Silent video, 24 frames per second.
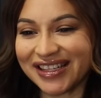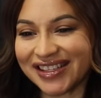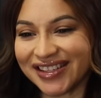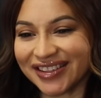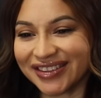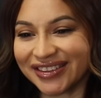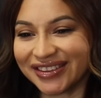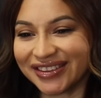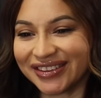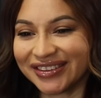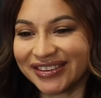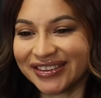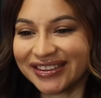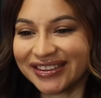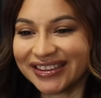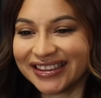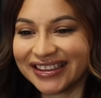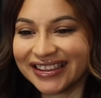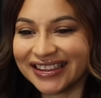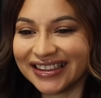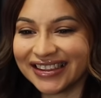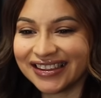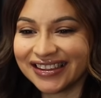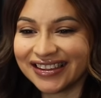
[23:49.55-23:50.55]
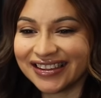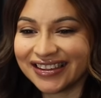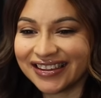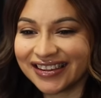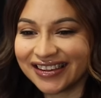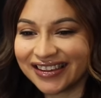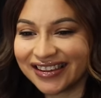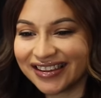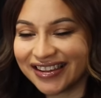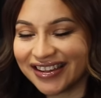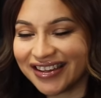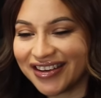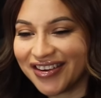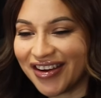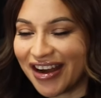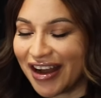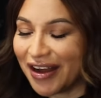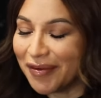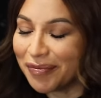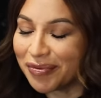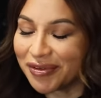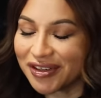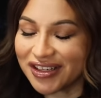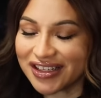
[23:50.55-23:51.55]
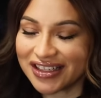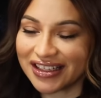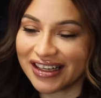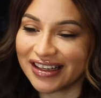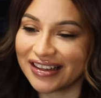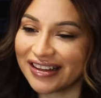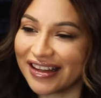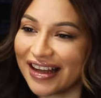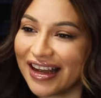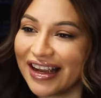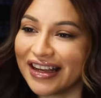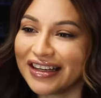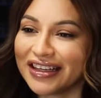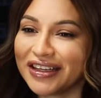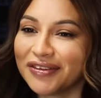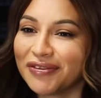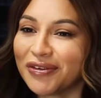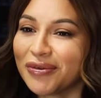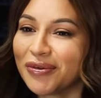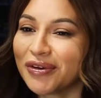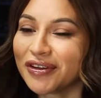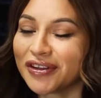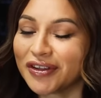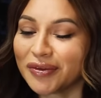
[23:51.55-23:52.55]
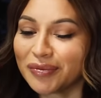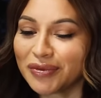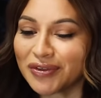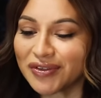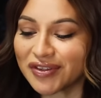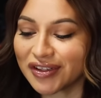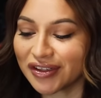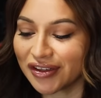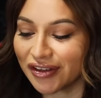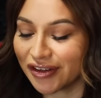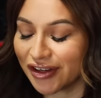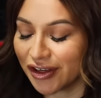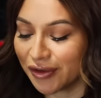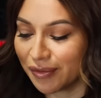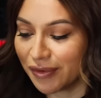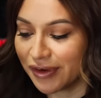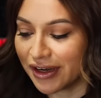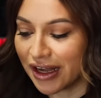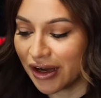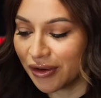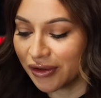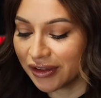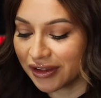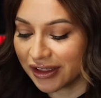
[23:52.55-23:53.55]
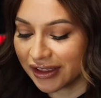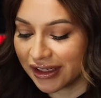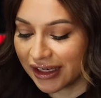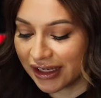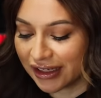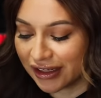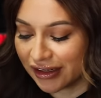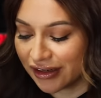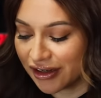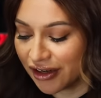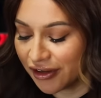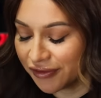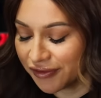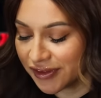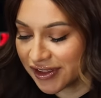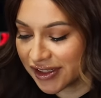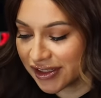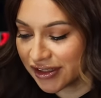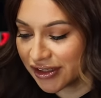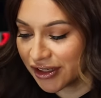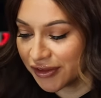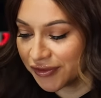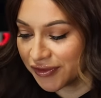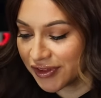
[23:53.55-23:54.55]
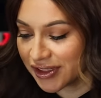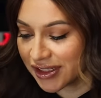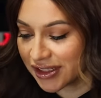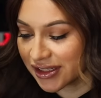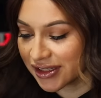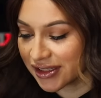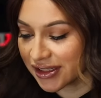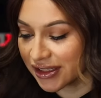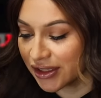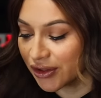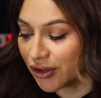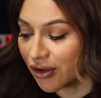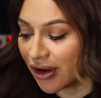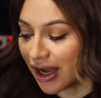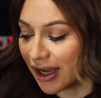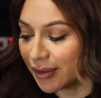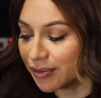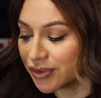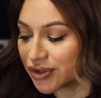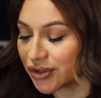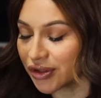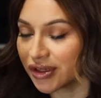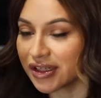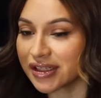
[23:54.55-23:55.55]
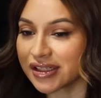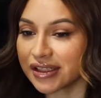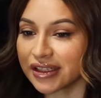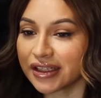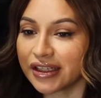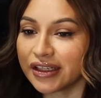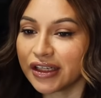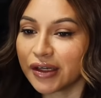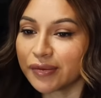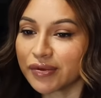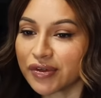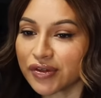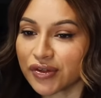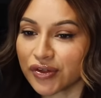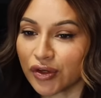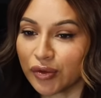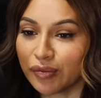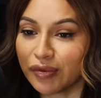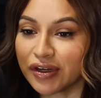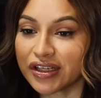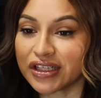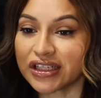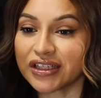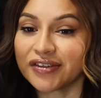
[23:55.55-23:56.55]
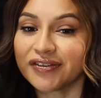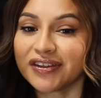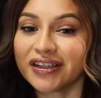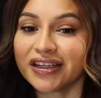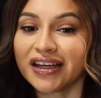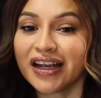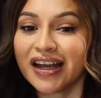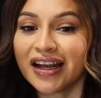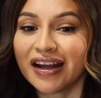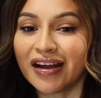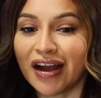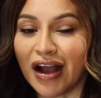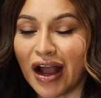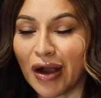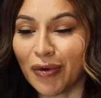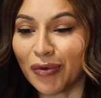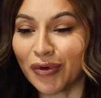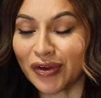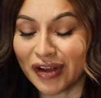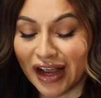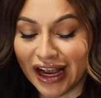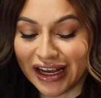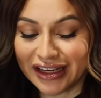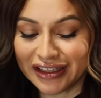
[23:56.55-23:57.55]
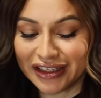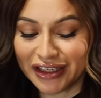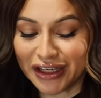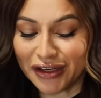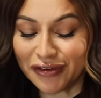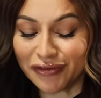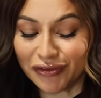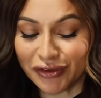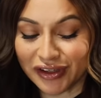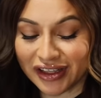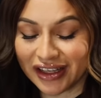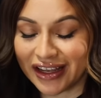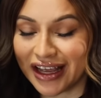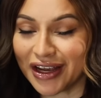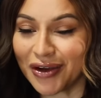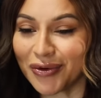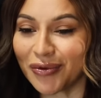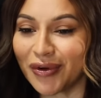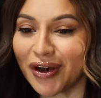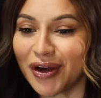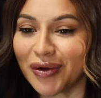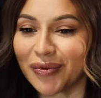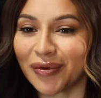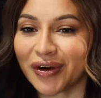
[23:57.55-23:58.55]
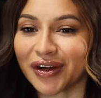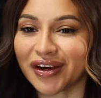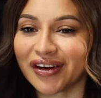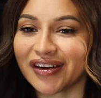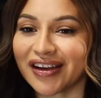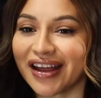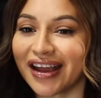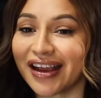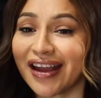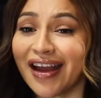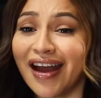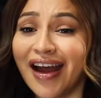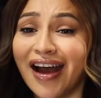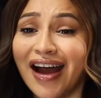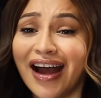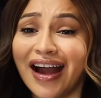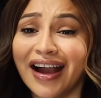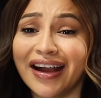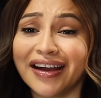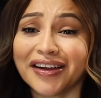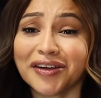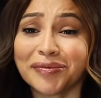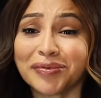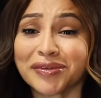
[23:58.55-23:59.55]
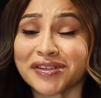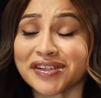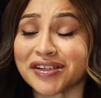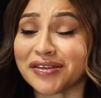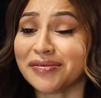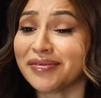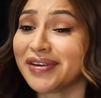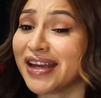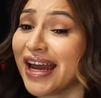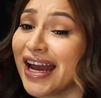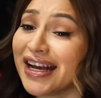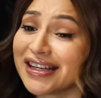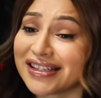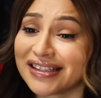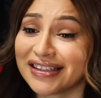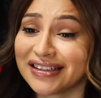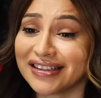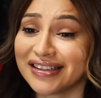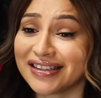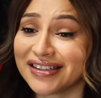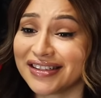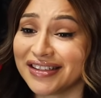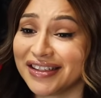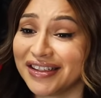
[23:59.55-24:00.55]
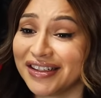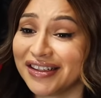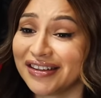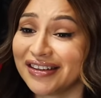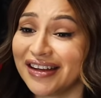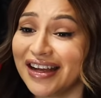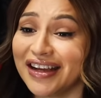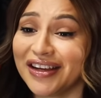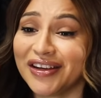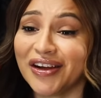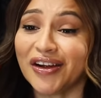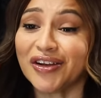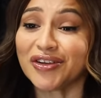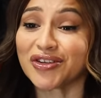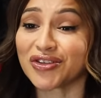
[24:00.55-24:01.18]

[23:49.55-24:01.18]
yeah. Too. No, I appreciate that, and even with the music you're coming out with, again, enough is enough is the single. I'm sure it's leading up to so much. Even I would, I love with like what where you're like, I gotta put some gas this year. Like y'all